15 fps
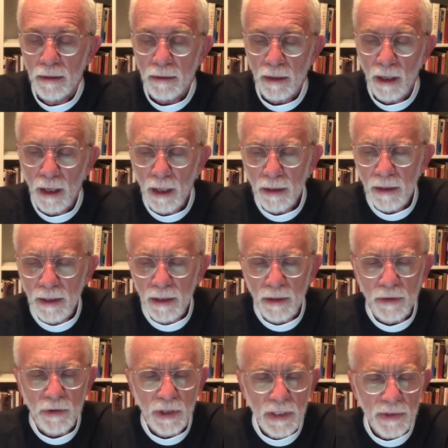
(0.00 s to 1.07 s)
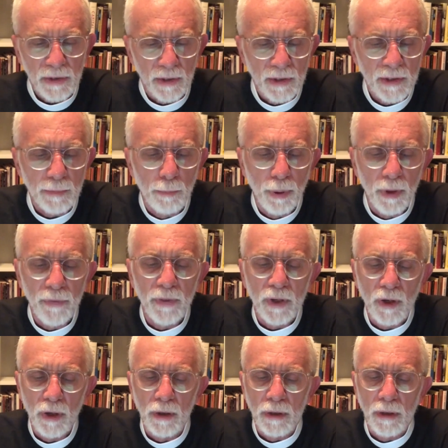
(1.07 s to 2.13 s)
God in Jesus pulled the
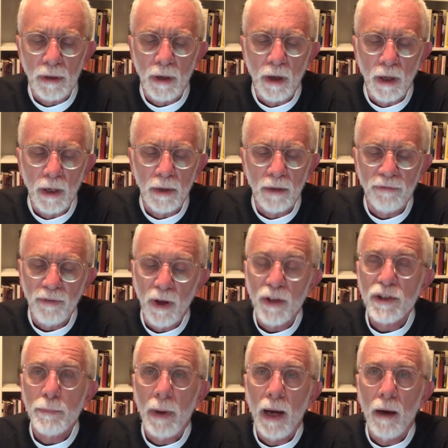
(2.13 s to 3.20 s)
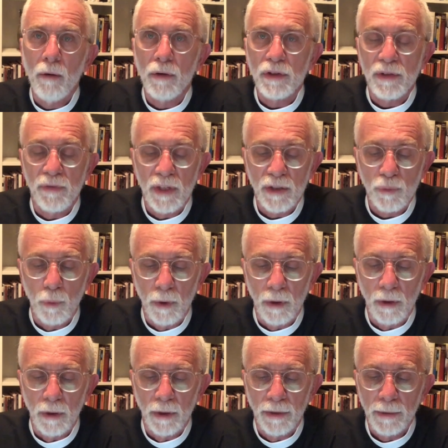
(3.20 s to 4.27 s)
curtain on the false powers of this
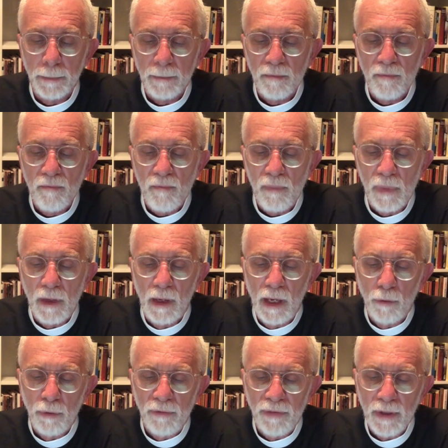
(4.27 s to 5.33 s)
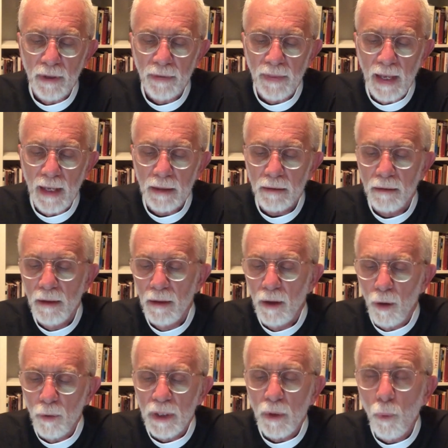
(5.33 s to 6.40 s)
world and revealed that
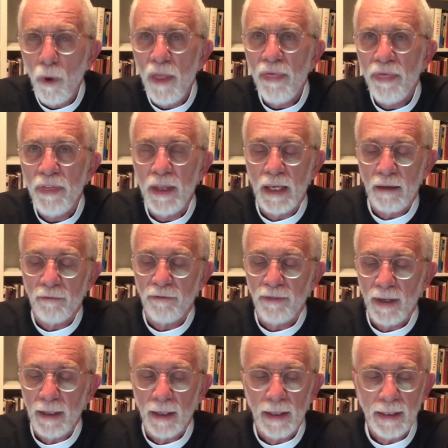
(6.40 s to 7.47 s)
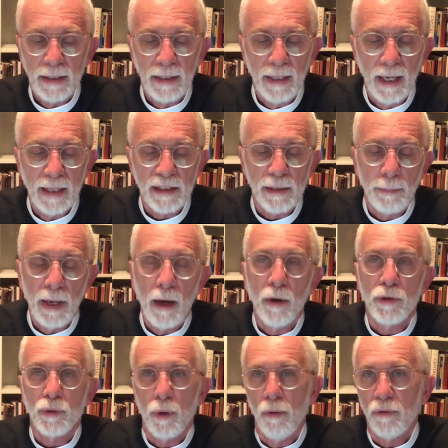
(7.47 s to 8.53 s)
only one thing finally has the
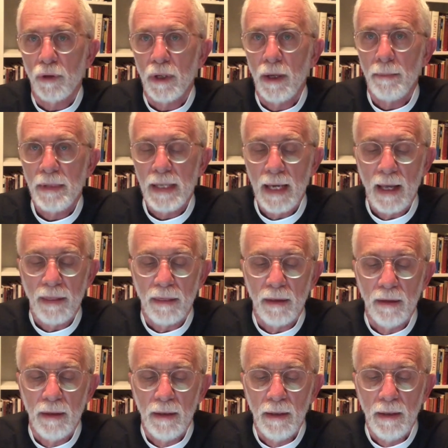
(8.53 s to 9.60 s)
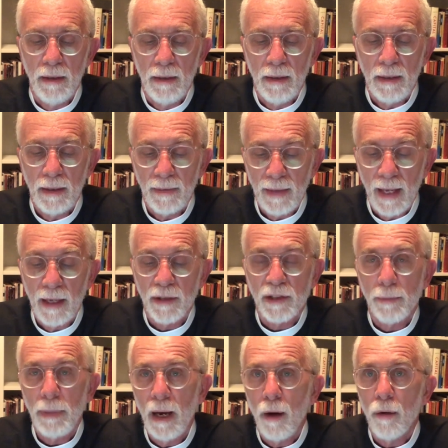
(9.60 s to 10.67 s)
power to overcome death, and that is
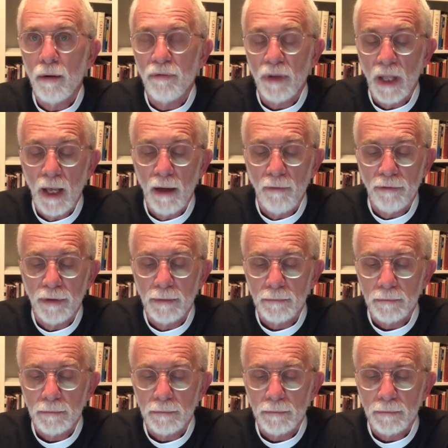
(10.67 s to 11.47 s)
the power of love.